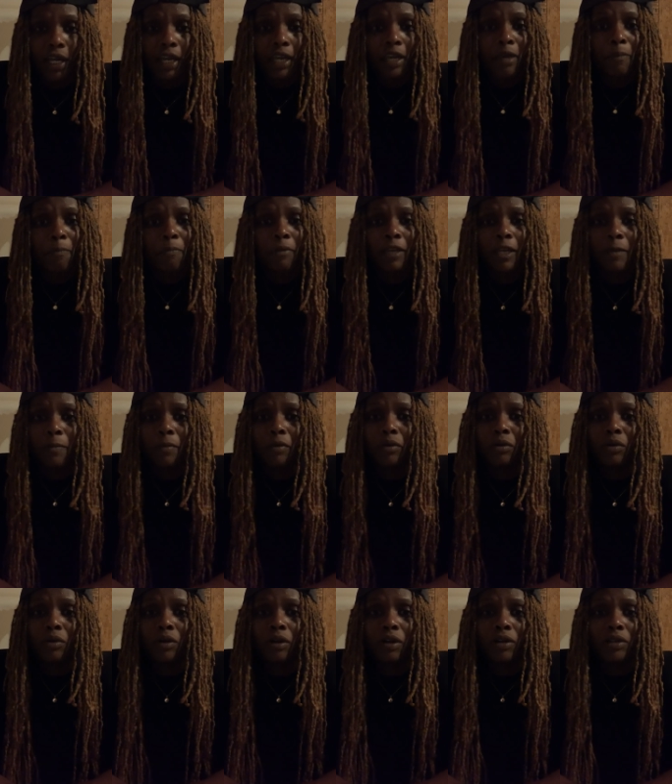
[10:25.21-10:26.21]
If
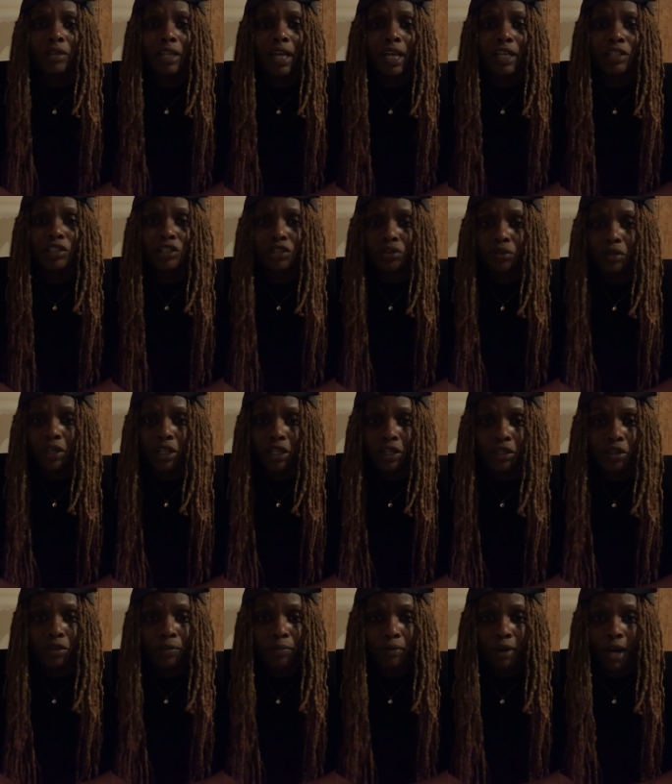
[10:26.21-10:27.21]
people are not
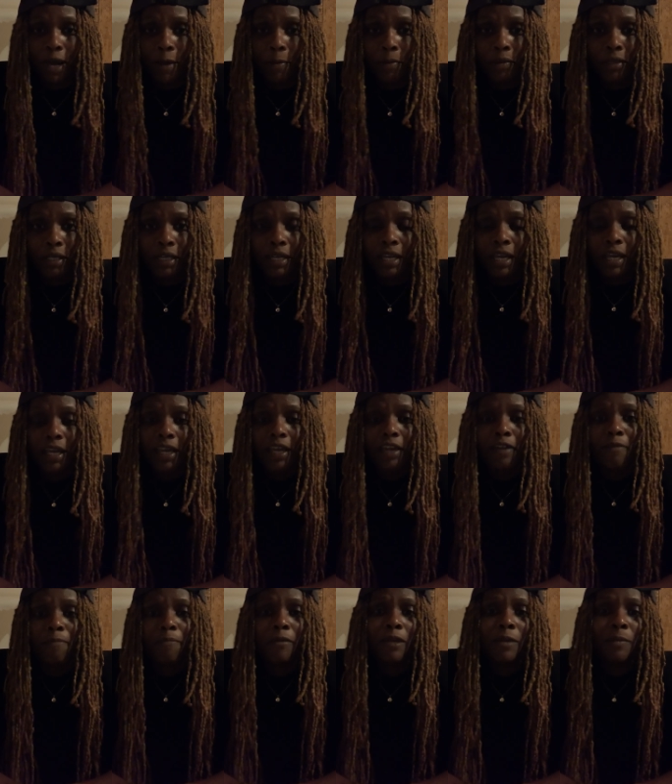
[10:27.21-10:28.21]
treating you properly,
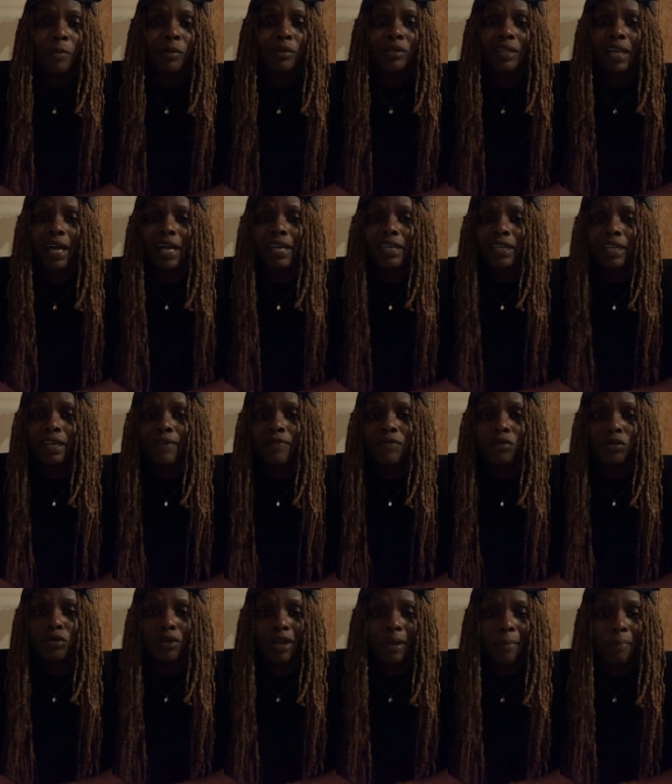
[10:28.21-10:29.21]
if people are not giving
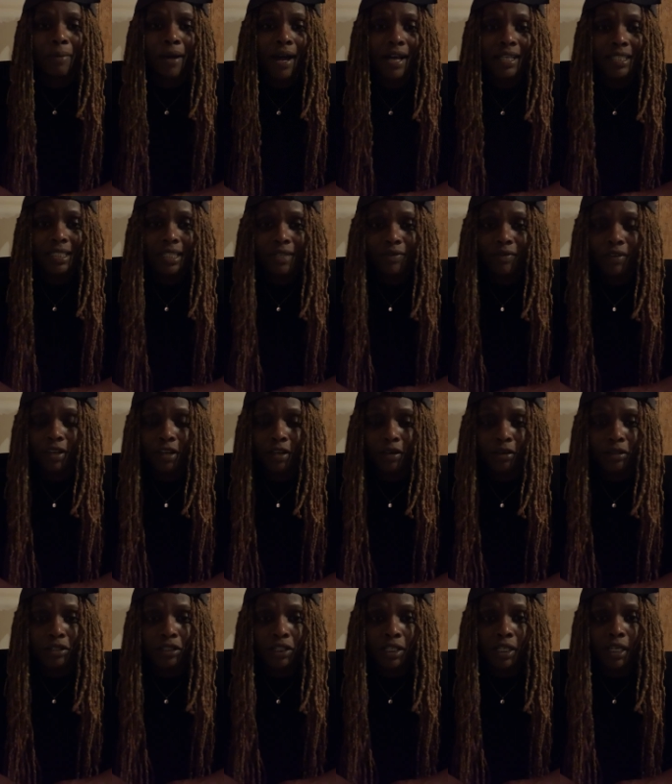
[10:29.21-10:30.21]
you that positive
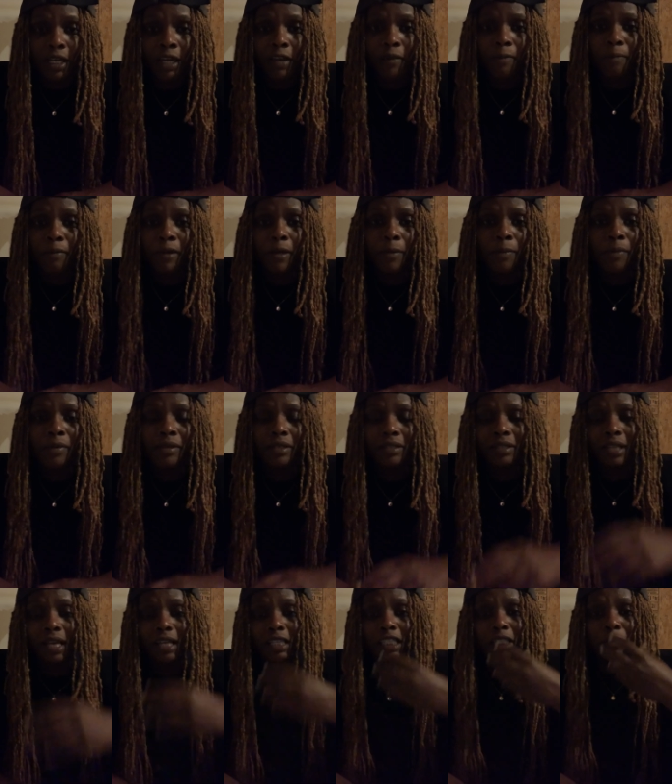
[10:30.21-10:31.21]
energy, if people is
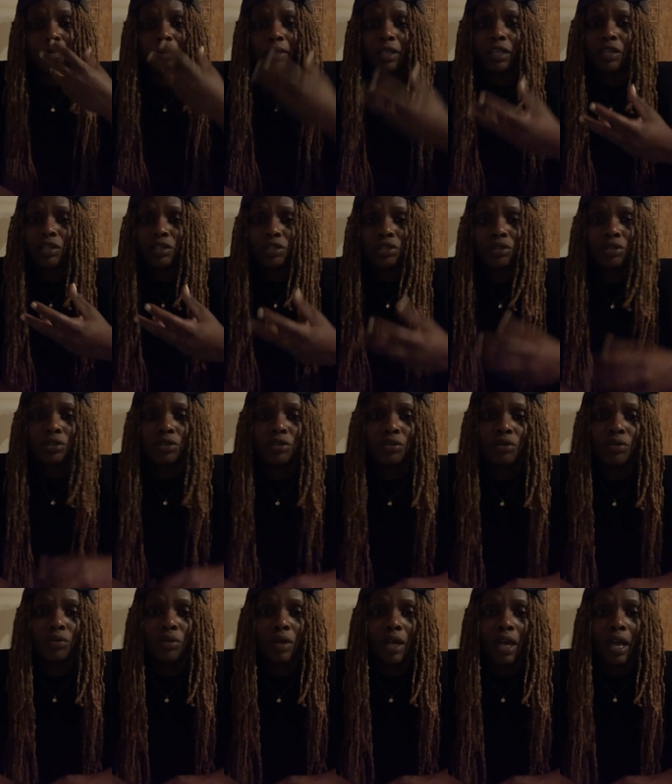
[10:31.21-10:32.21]
not speaking to
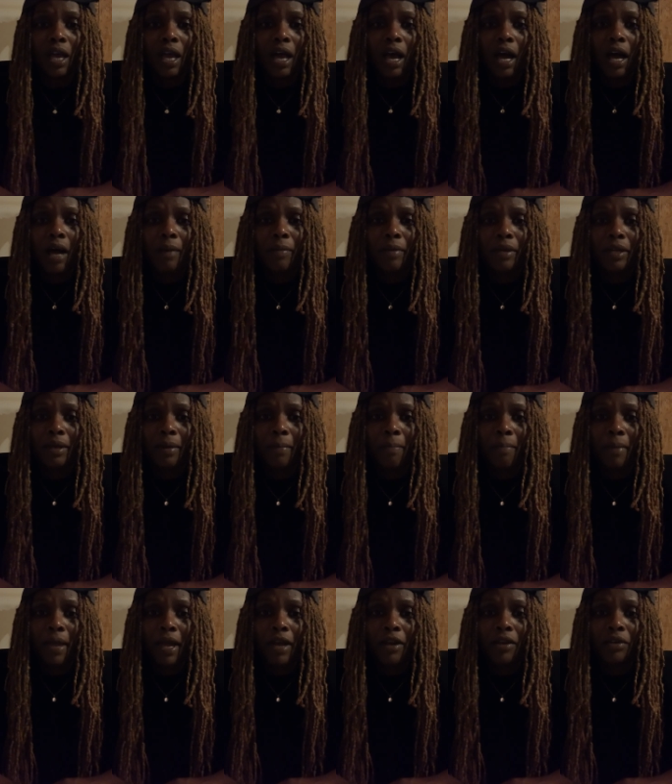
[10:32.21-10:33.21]
you in a
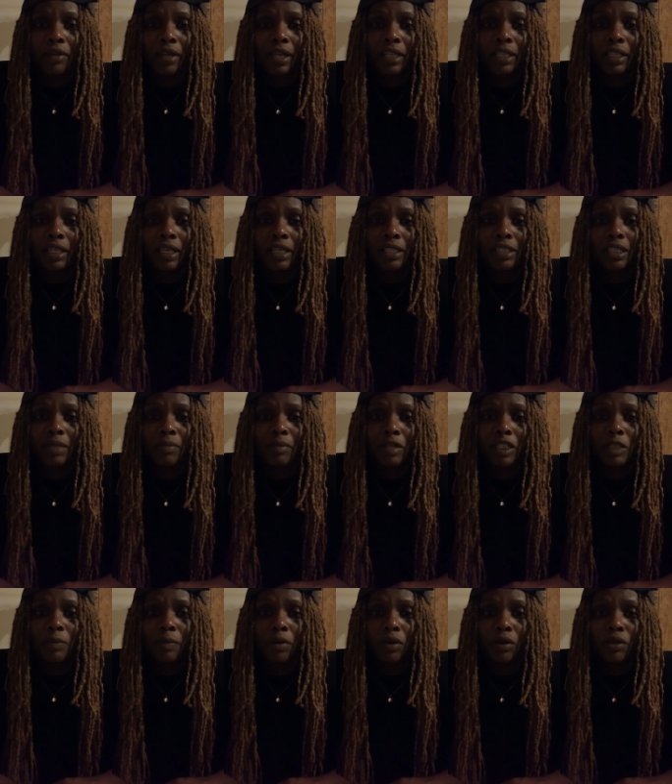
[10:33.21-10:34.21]
manner that needs to be
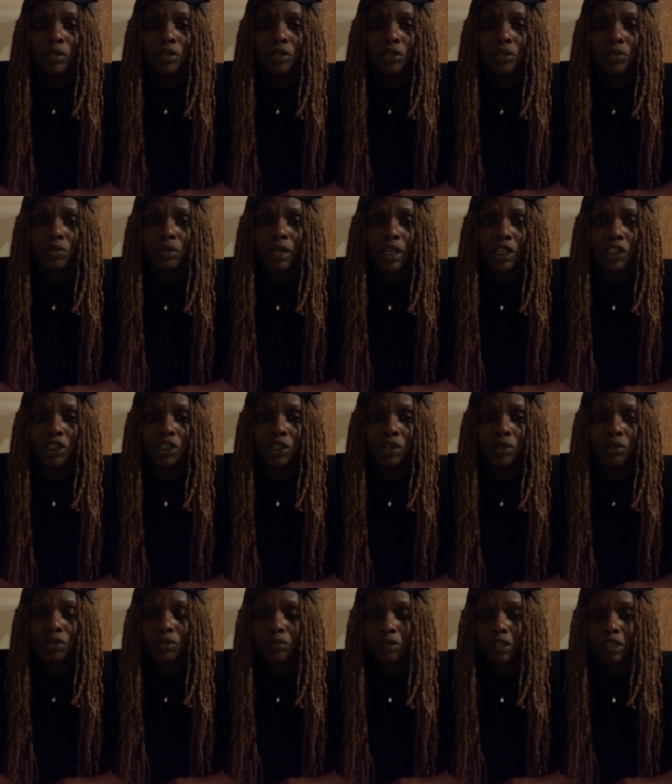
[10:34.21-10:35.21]
spoken to, that
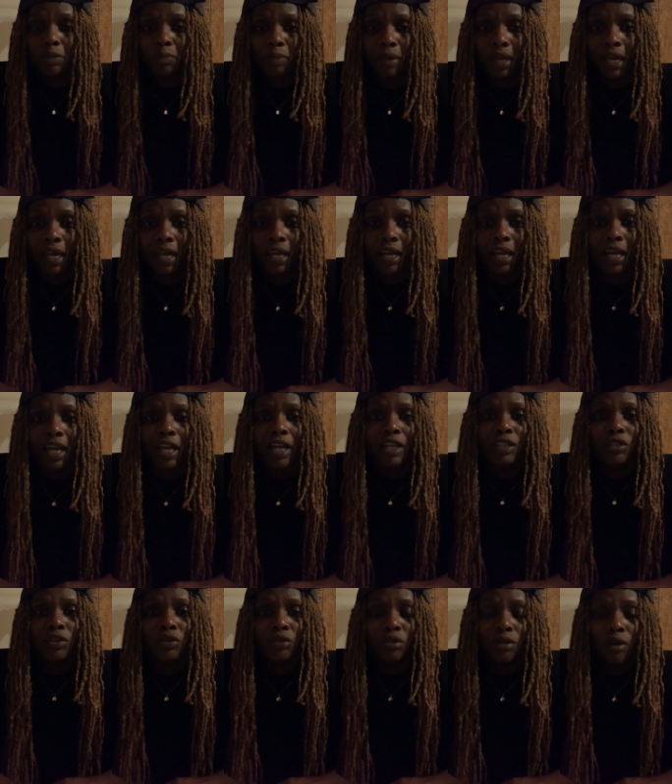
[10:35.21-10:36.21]
shows respect,
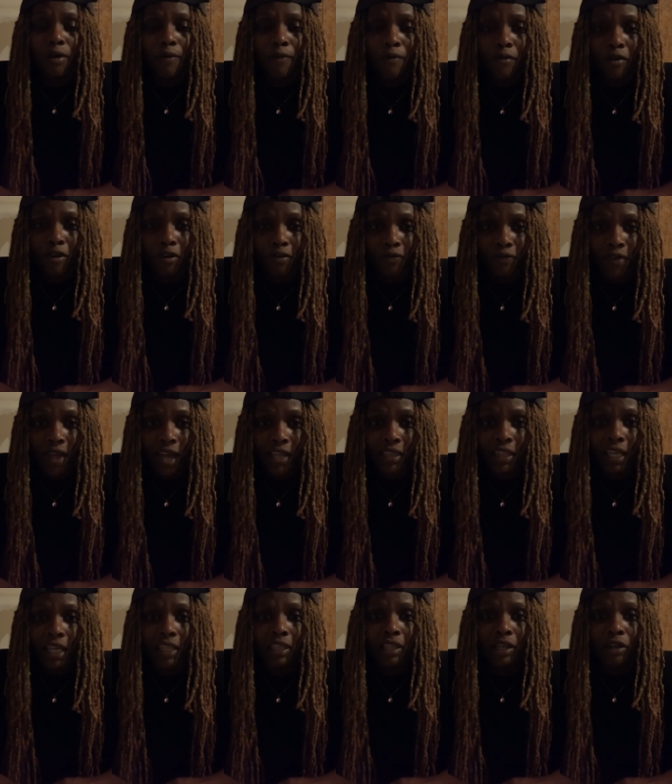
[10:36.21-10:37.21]
you know for a fact
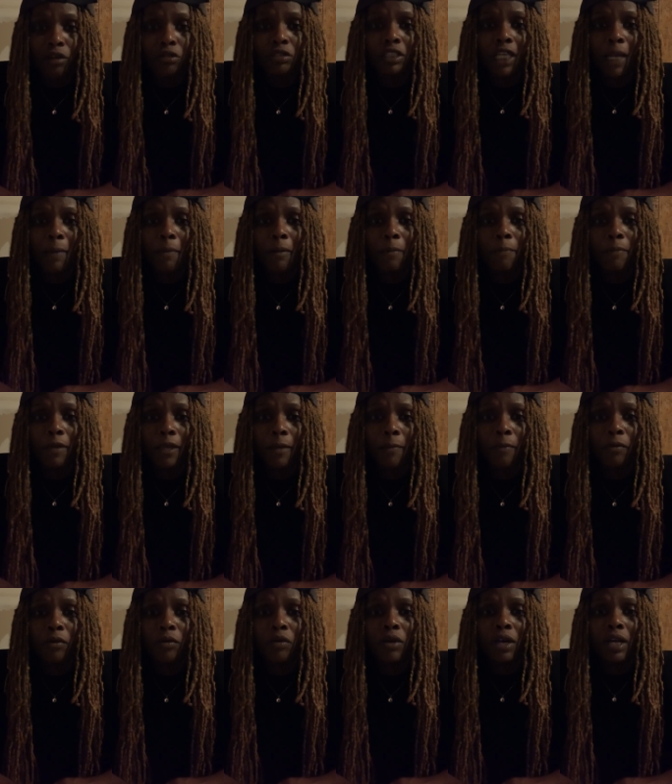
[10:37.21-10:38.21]
that those type of
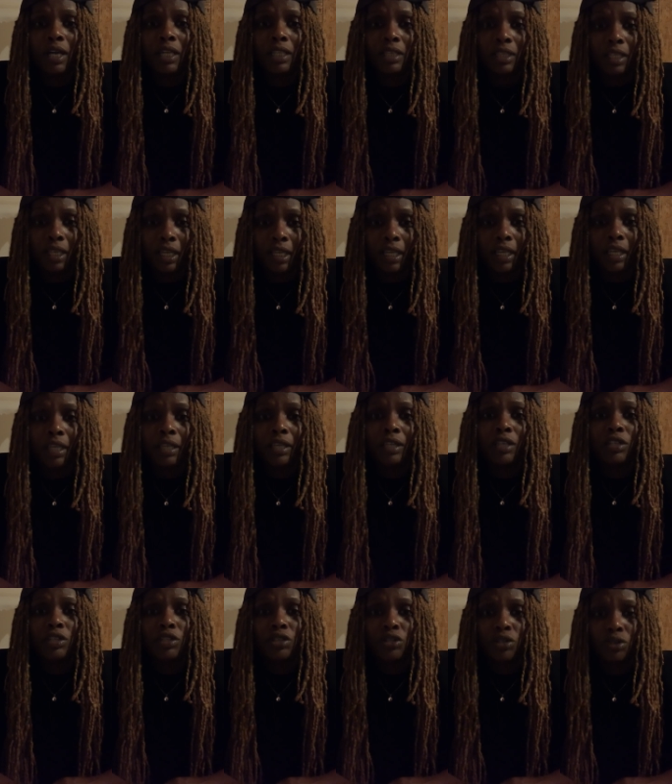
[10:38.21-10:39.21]
people
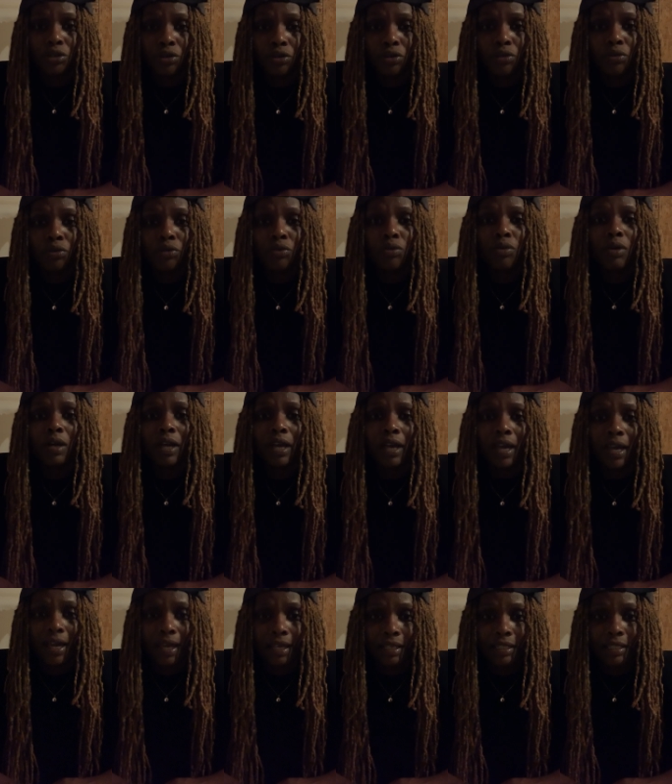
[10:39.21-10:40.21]
need to
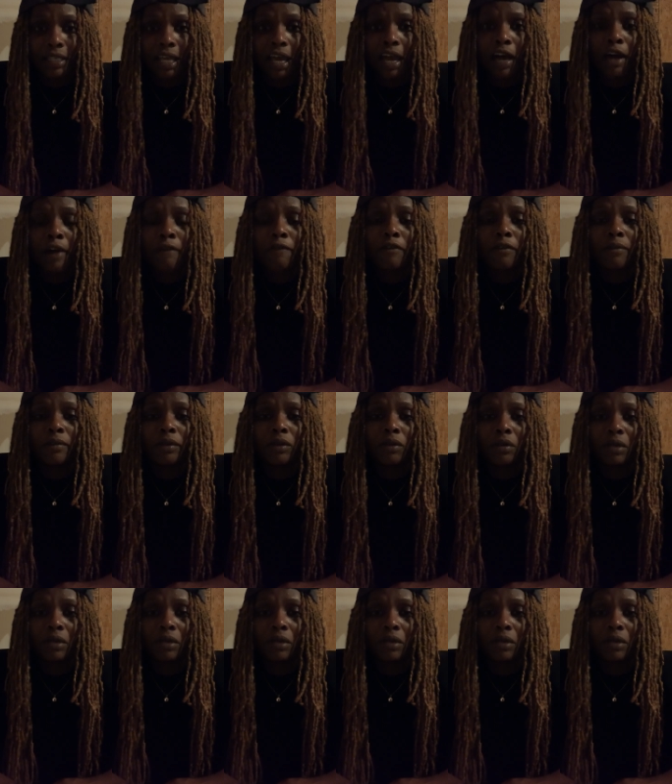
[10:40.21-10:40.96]
exile from your